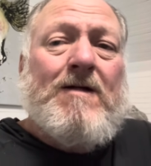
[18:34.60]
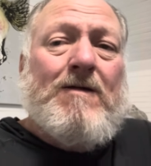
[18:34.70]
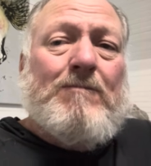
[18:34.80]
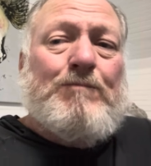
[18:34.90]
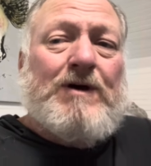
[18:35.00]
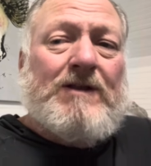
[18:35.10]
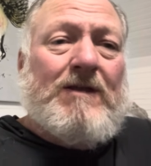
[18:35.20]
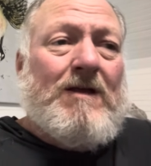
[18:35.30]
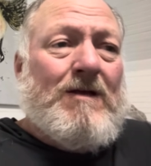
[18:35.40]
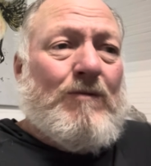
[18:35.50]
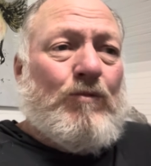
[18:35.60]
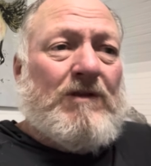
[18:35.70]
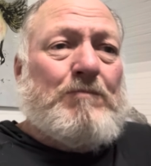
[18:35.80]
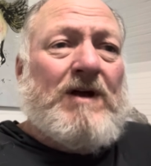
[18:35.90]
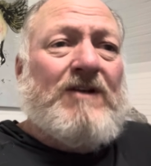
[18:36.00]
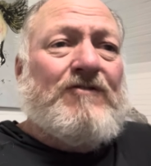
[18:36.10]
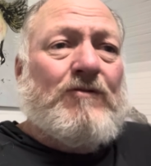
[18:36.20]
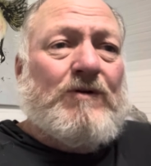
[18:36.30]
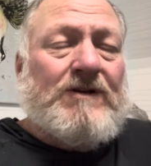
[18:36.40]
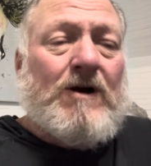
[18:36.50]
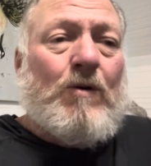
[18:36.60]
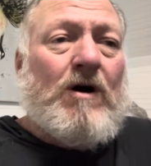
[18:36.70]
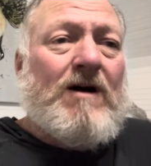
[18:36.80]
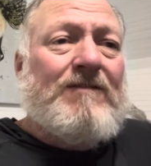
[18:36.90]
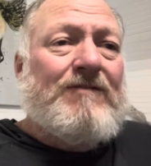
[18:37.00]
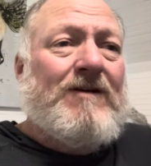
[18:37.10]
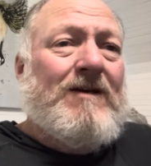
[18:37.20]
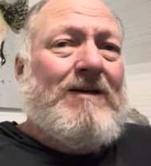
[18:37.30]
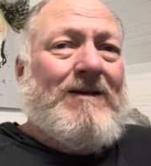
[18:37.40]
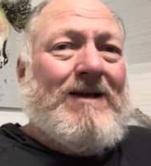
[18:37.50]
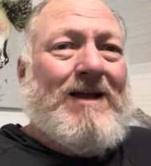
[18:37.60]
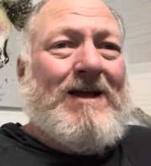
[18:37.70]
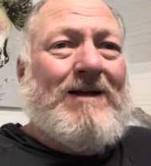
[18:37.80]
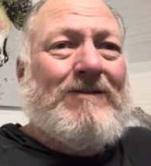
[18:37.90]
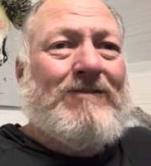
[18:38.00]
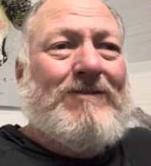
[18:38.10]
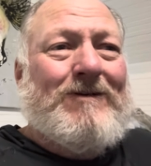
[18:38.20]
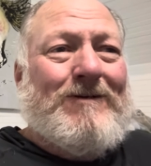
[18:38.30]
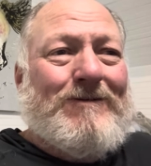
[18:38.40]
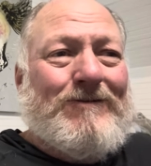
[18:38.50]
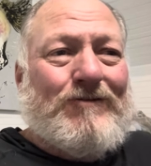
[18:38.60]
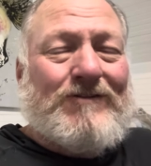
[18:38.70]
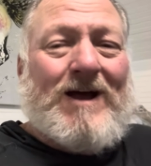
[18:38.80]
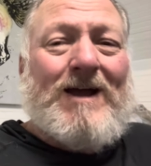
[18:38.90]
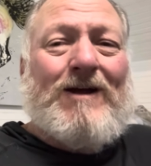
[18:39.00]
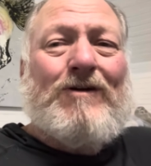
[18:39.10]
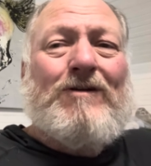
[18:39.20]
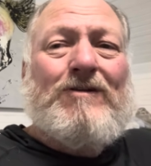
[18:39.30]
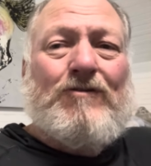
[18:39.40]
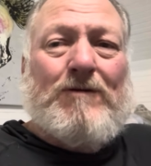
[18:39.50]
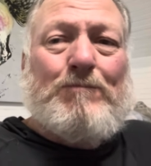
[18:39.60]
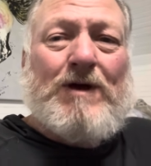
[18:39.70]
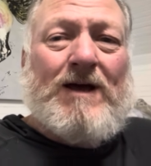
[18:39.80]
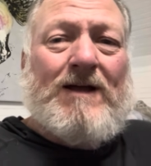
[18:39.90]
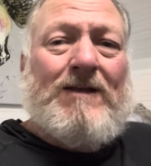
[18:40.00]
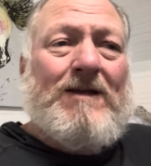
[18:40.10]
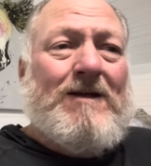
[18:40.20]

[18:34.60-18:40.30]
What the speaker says: But when the pager would go off and you're tired, you're in bed,